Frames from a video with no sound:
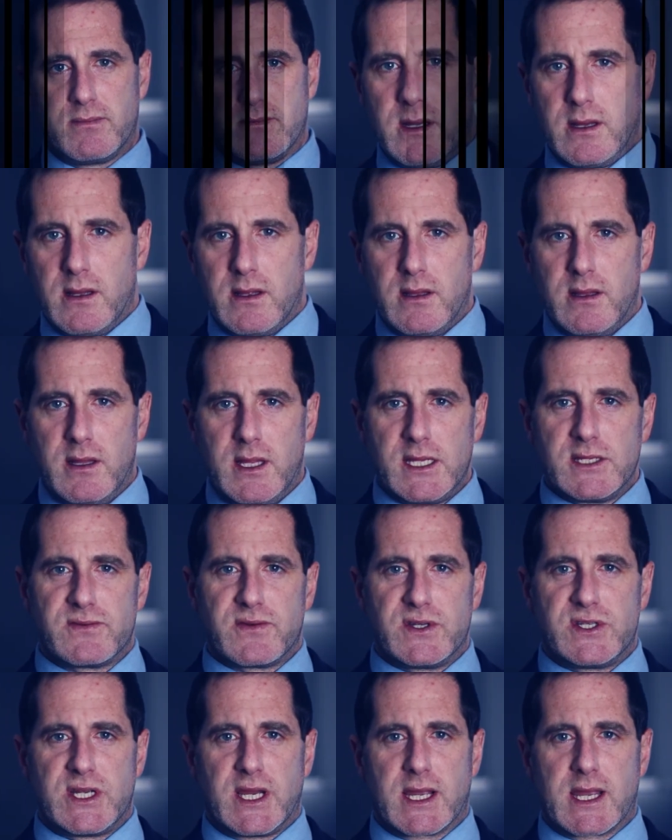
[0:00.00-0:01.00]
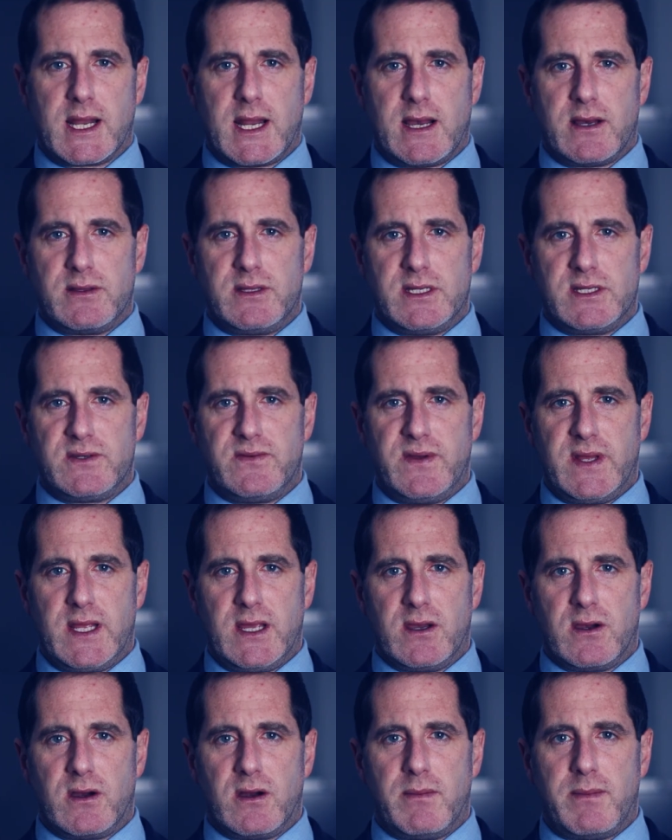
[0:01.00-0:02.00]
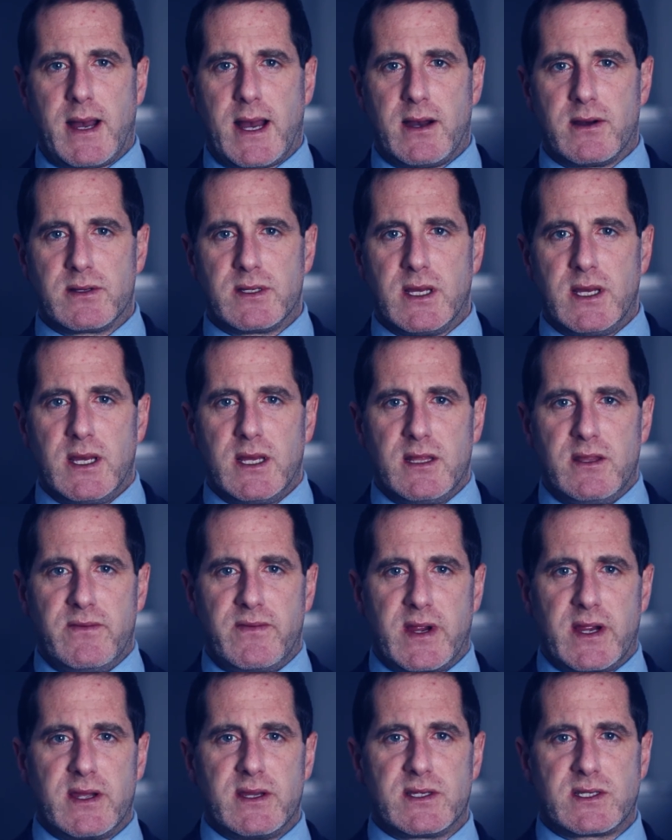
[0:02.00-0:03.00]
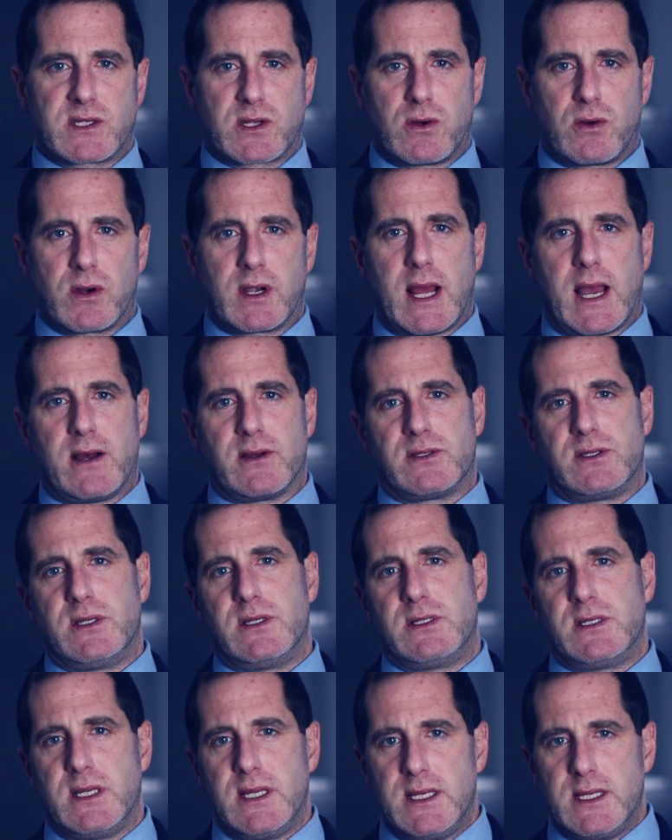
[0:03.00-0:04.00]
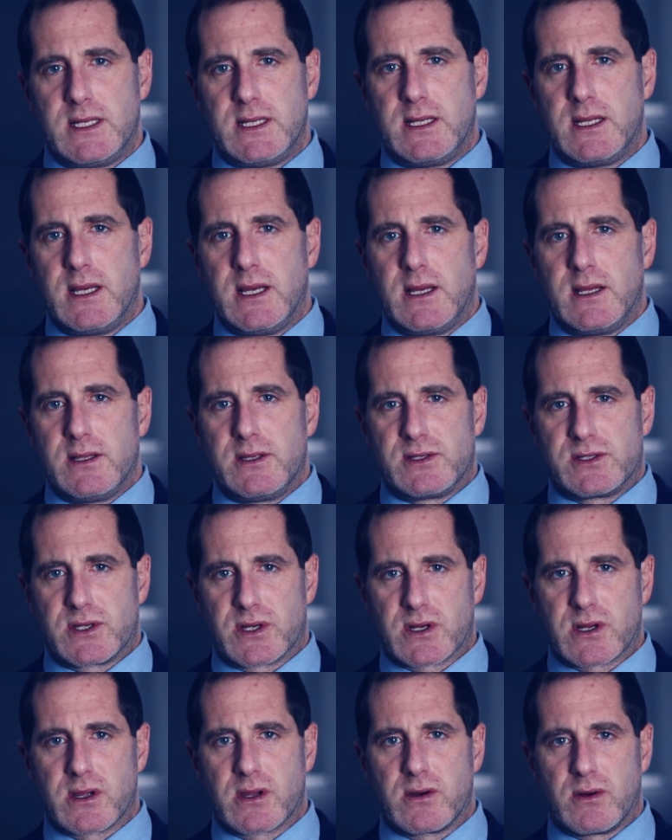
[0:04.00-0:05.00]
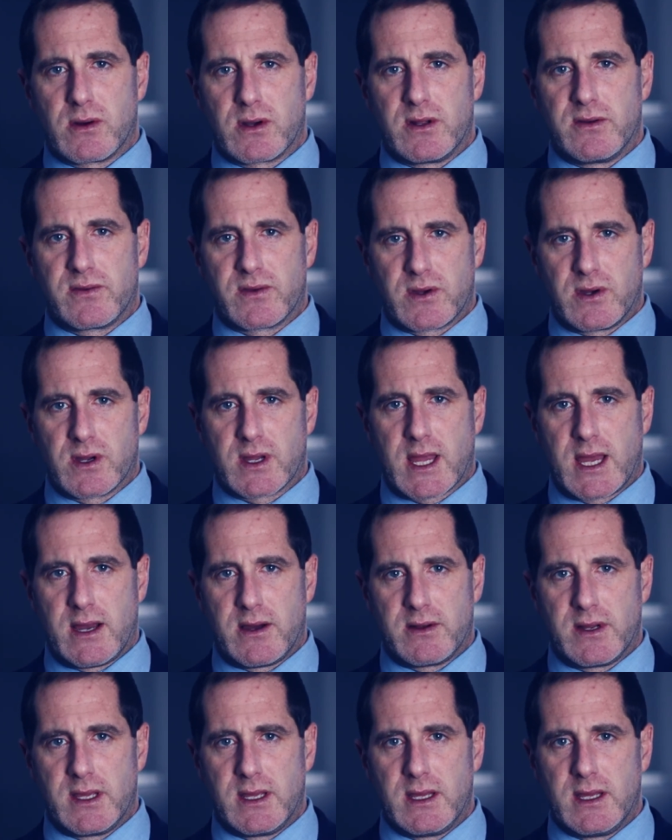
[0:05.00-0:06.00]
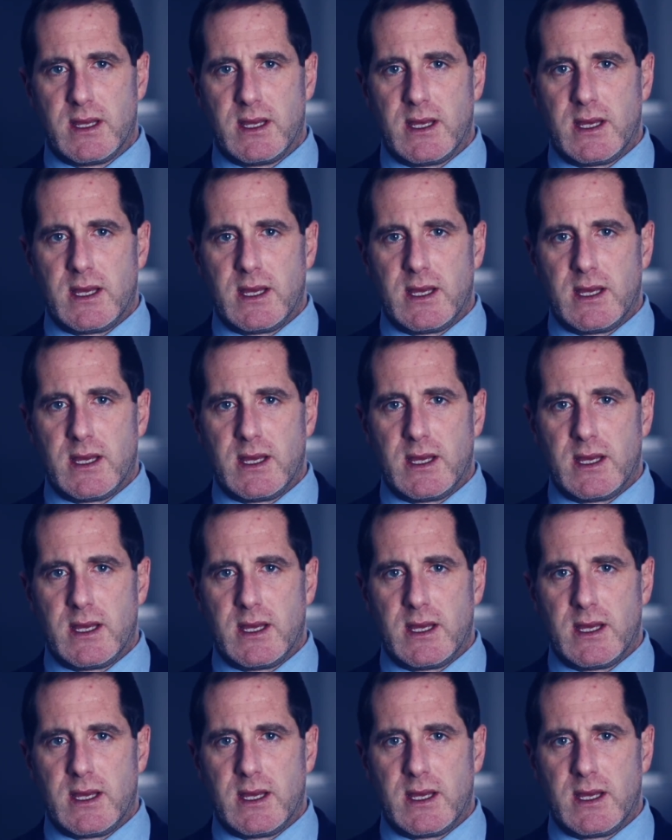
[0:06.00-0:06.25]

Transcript: Thanks for checking out this video about the various courthouses in the Circuit Court of Cook County.